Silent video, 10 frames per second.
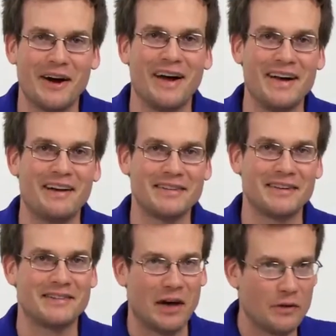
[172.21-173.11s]
All right, now let's
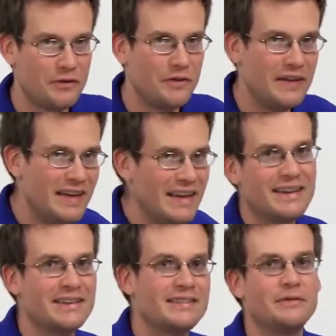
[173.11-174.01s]
head south to the
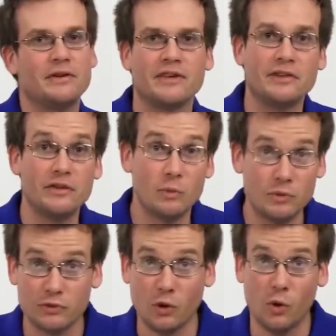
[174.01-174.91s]
Inca civilization,
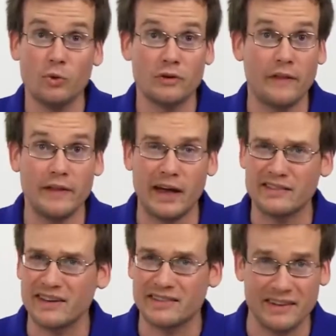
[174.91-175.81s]
which was older than the
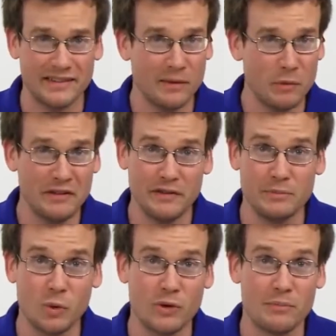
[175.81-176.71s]
Aztecs and in some ways even more